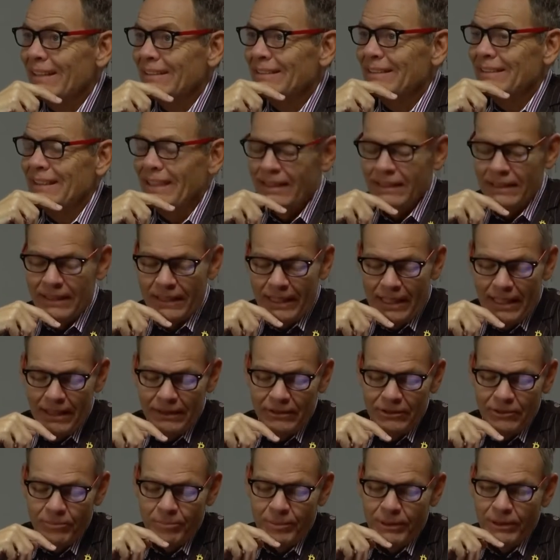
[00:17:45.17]
is
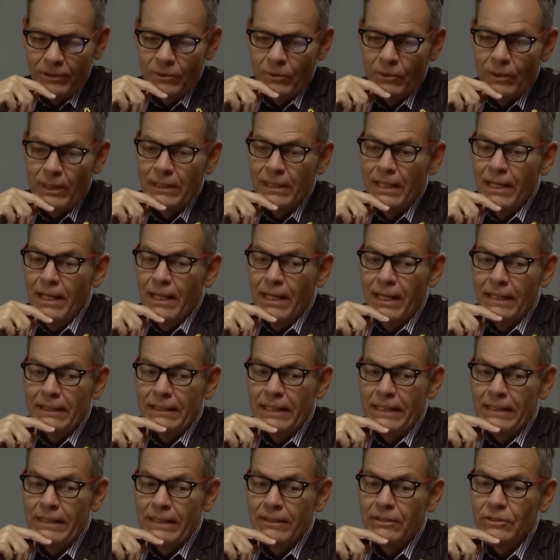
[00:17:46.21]
dedicated to Bitcoin. And
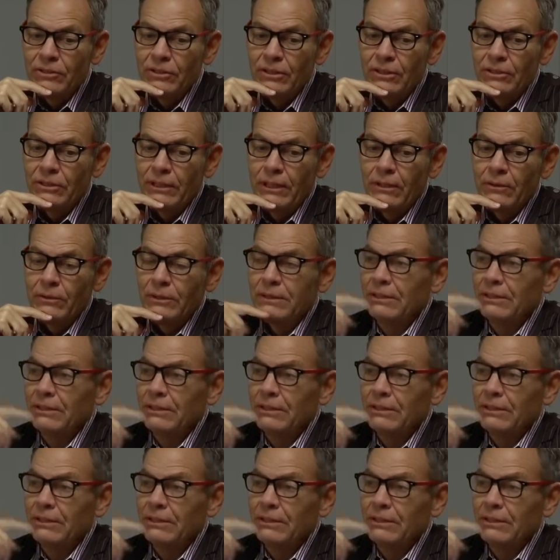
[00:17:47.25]
that energy is generally